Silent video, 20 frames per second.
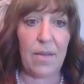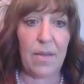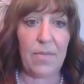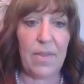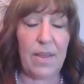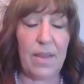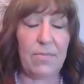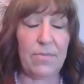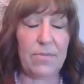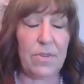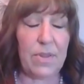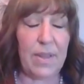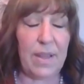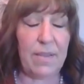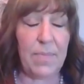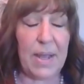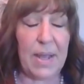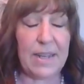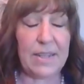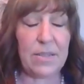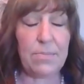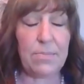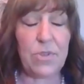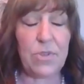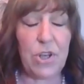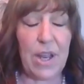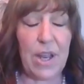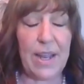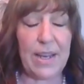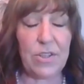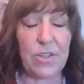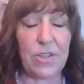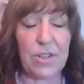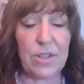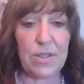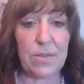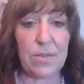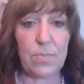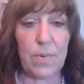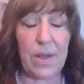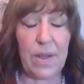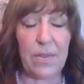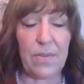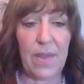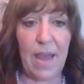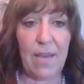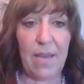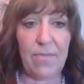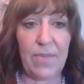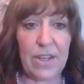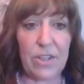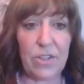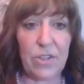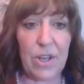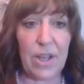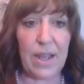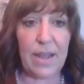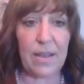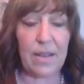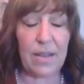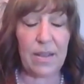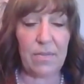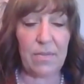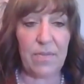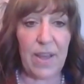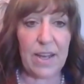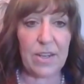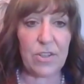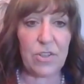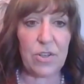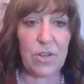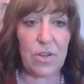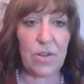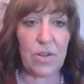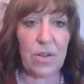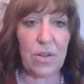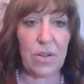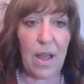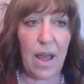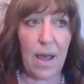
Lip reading: They've made some changes with FHA conventional,